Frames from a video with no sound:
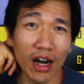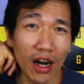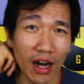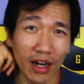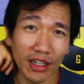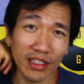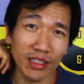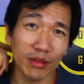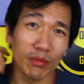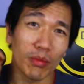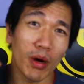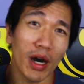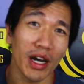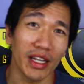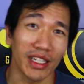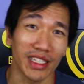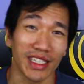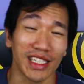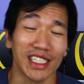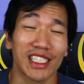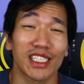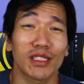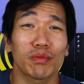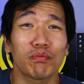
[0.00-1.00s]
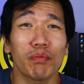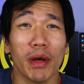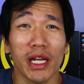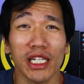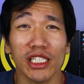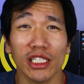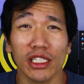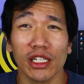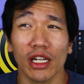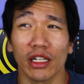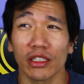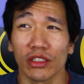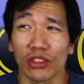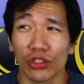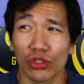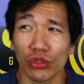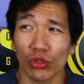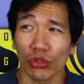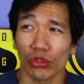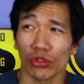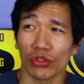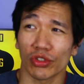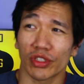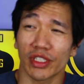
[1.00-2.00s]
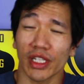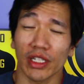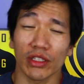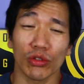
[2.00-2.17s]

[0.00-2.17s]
on the body, especially on the shoulders.